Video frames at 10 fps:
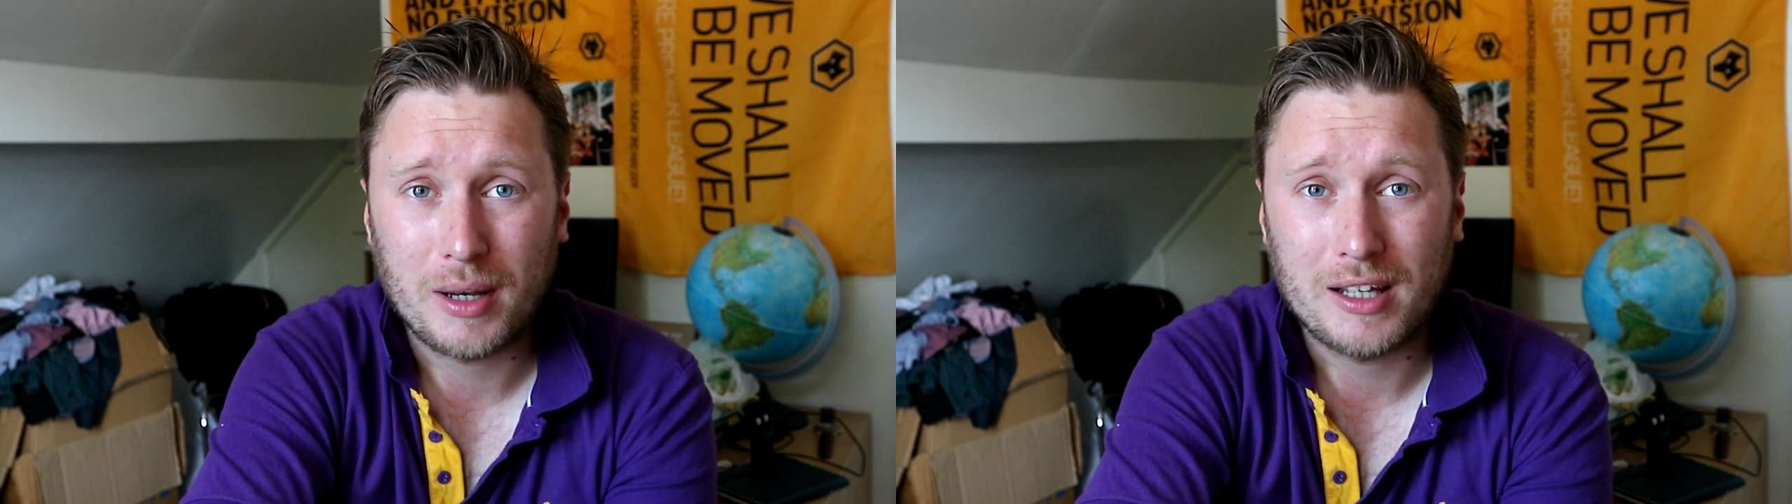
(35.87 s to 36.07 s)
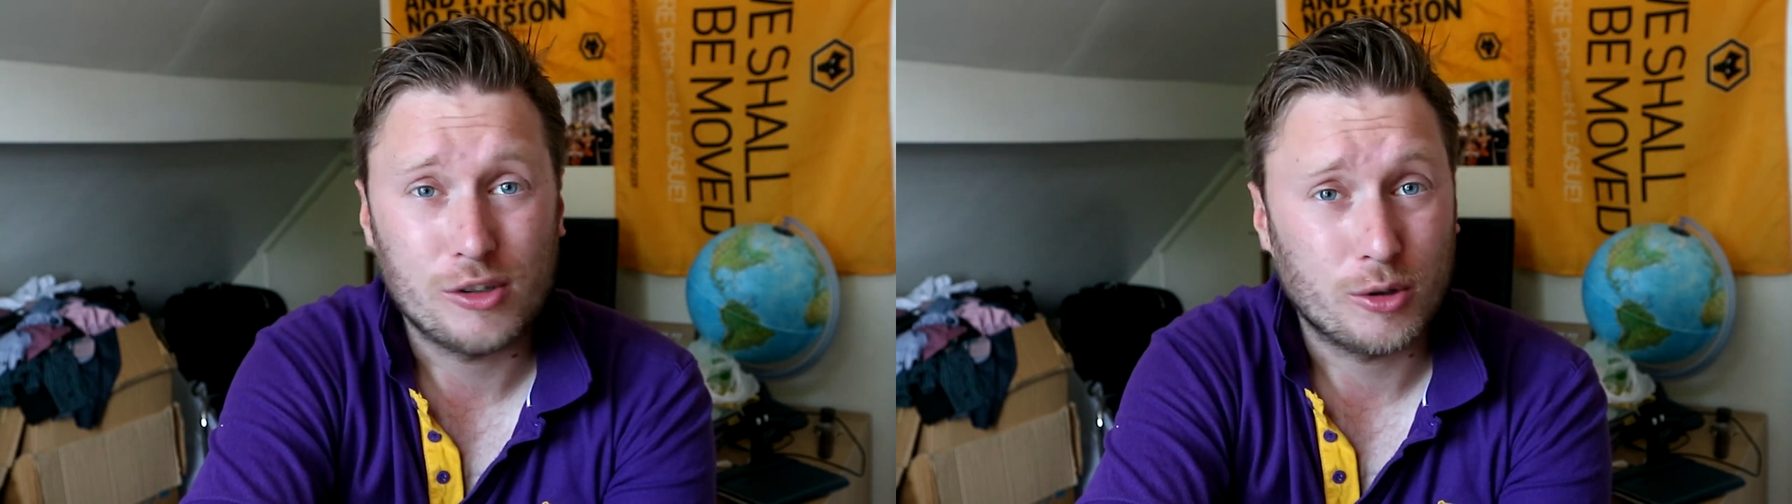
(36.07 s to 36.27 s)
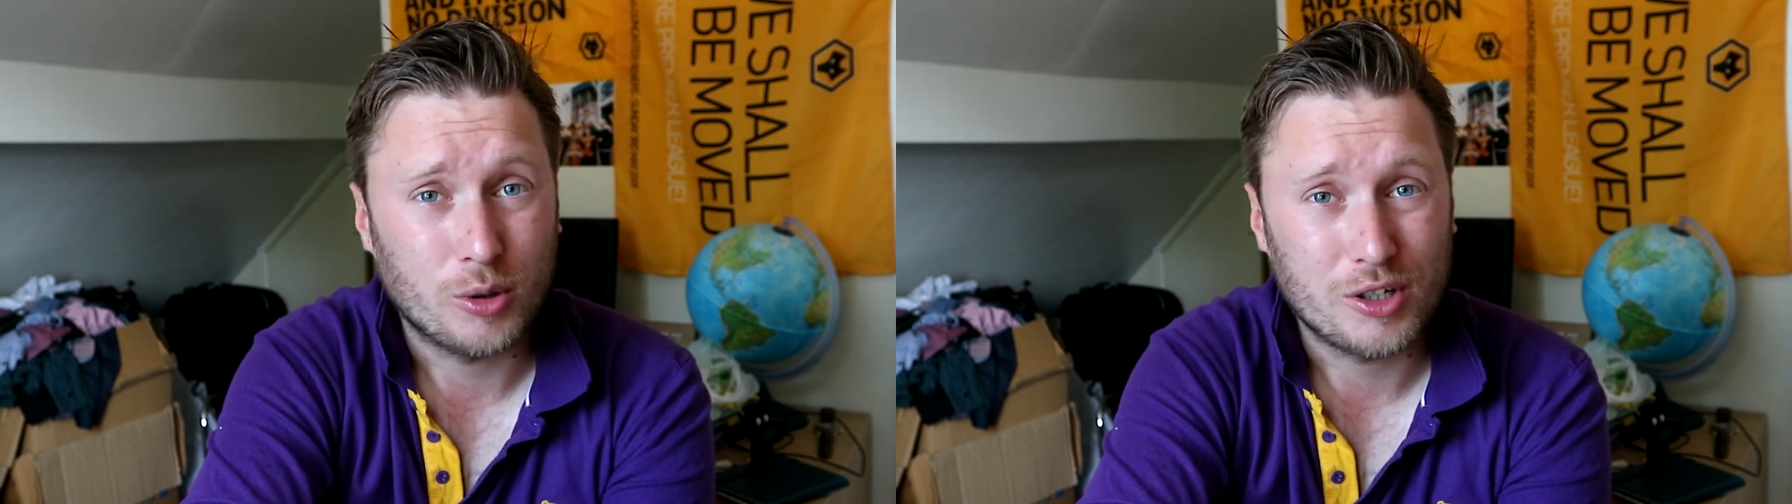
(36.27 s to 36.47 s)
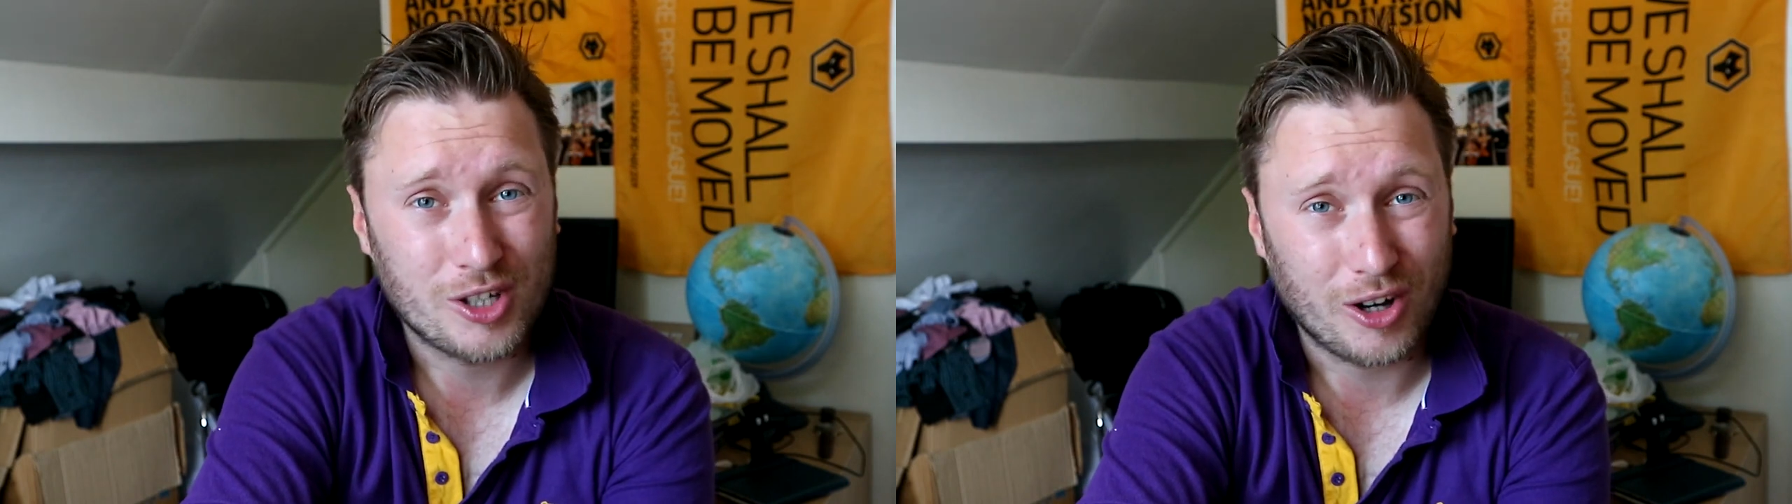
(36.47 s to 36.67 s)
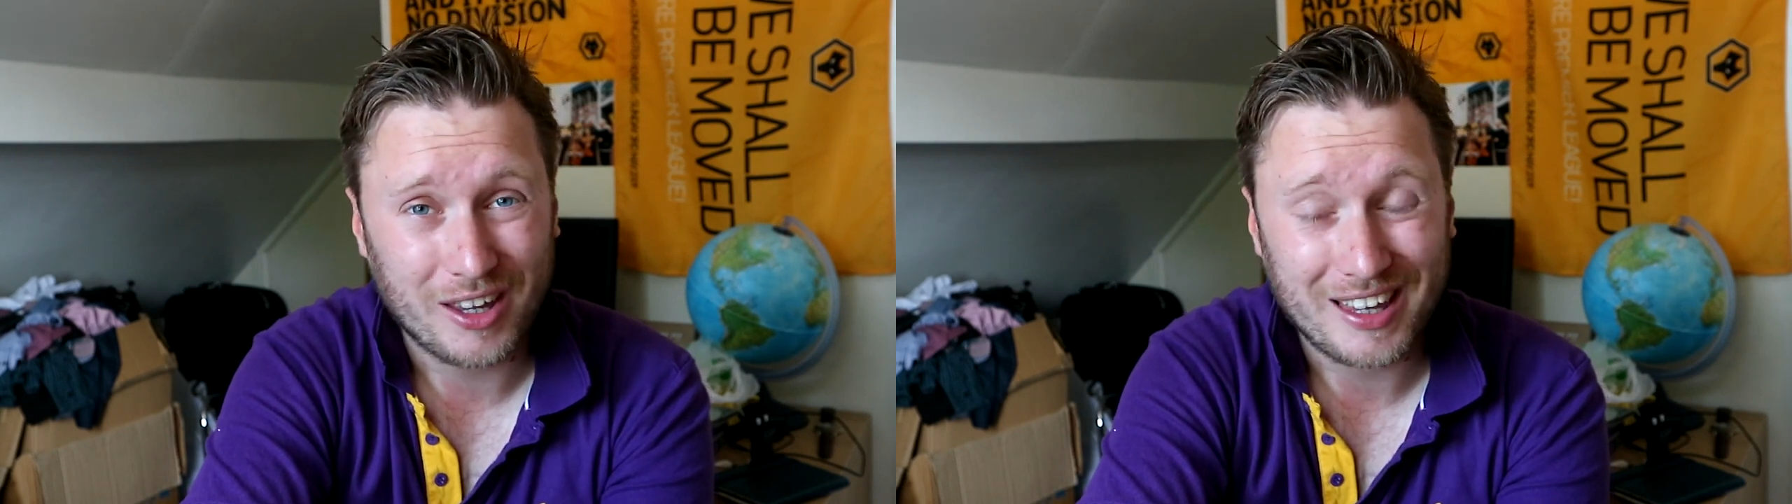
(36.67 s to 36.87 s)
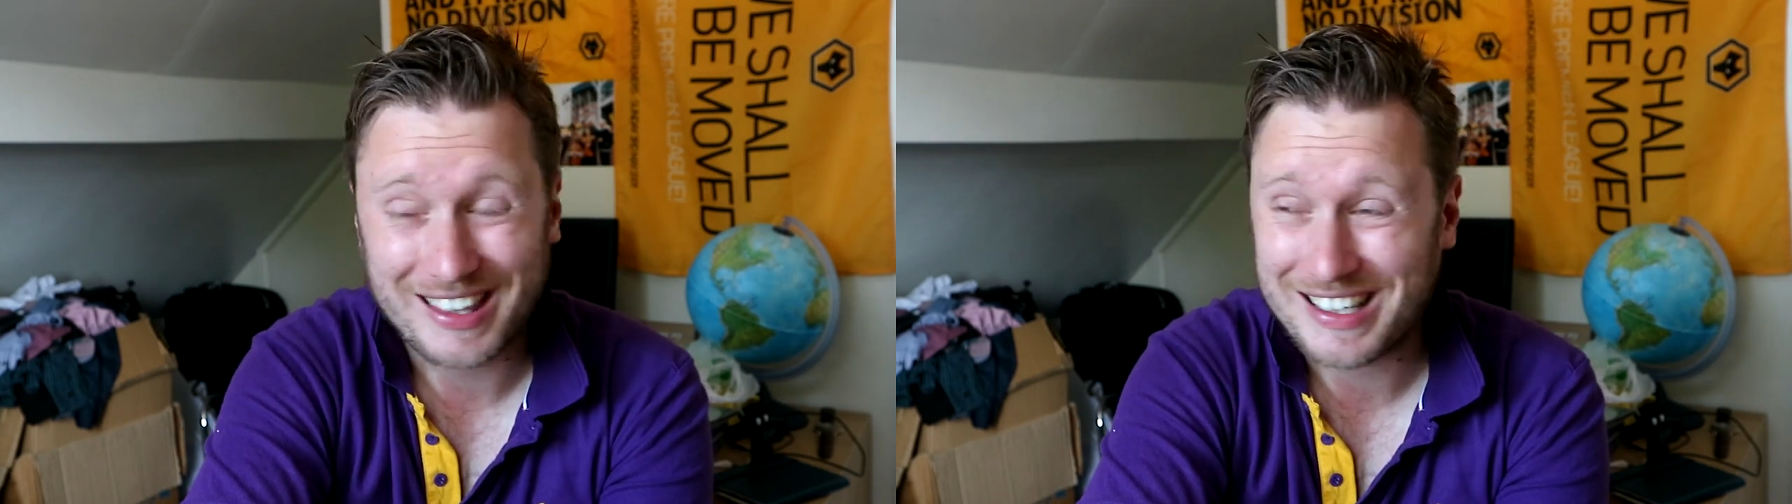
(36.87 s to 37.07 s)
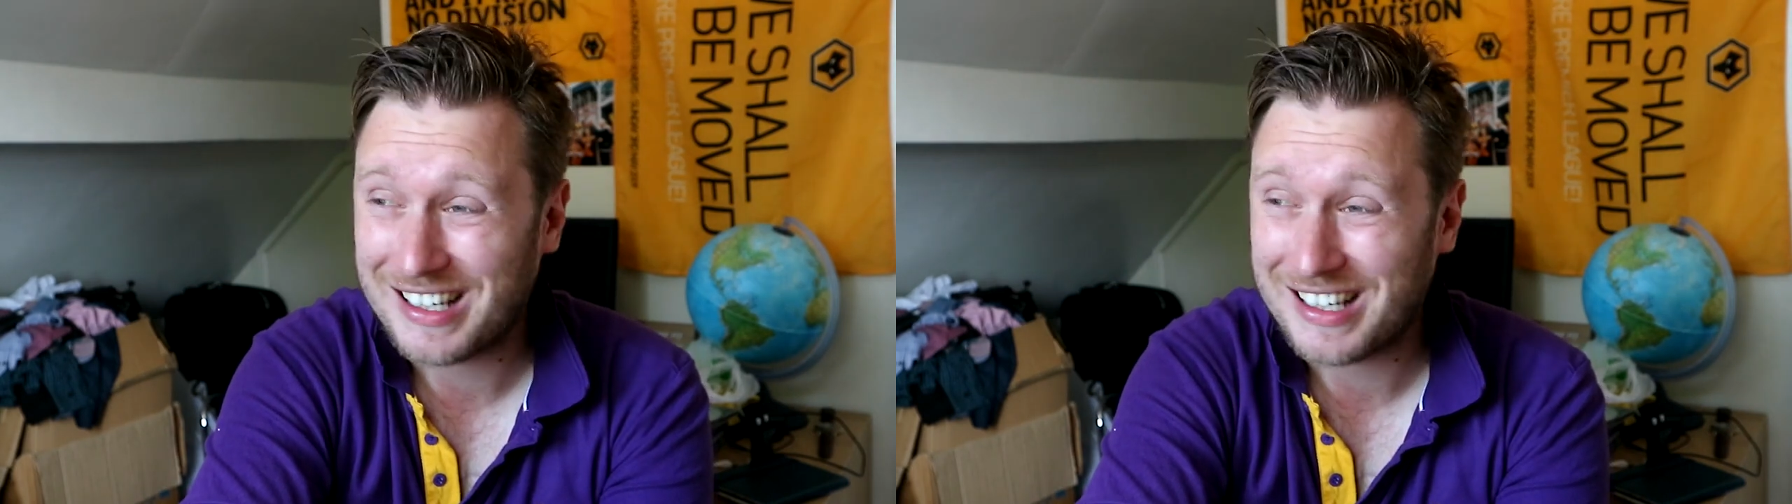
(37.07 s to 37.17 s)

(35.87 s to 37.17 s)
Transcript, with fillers: The players looked quite tired.